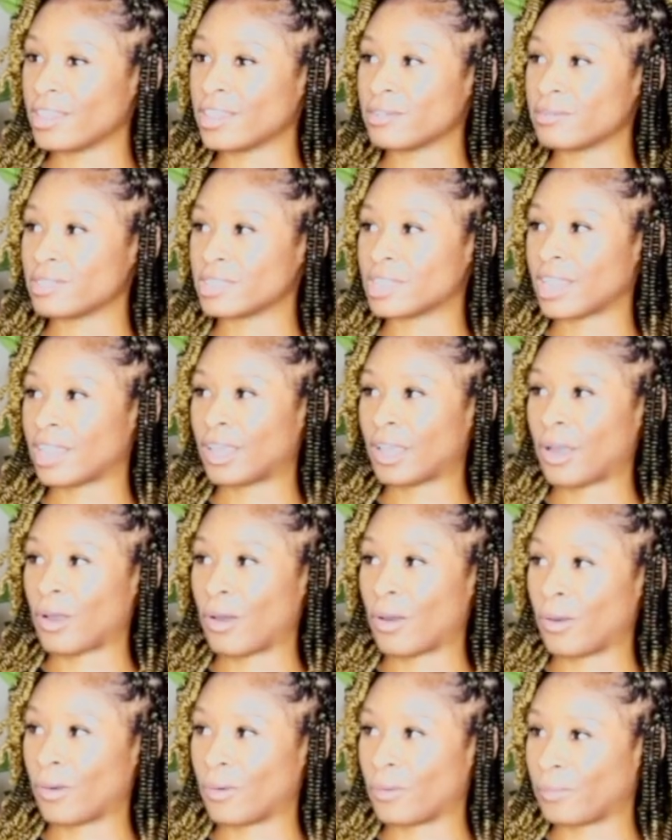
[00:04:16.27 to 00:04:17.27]
it was like,
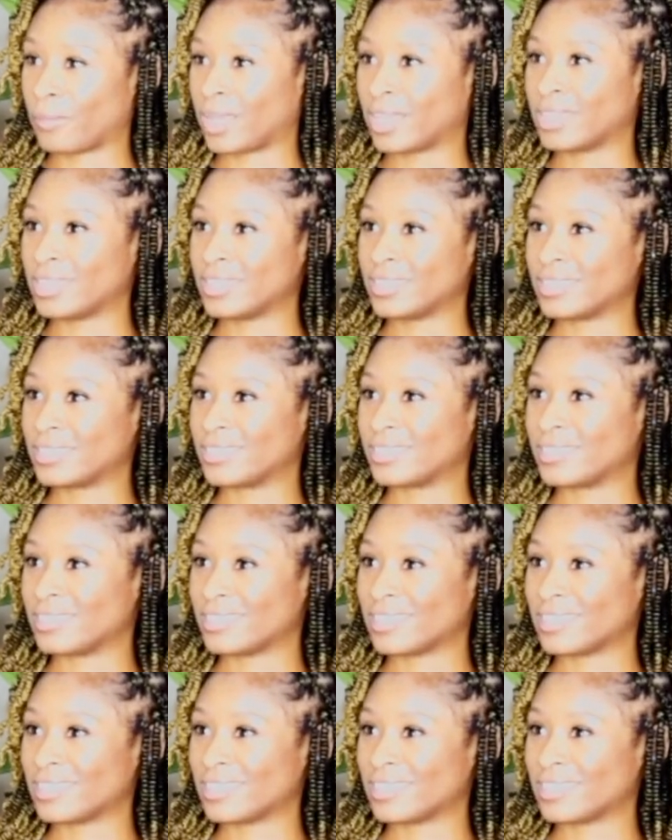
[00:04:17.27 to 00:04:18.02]
oh my goodness.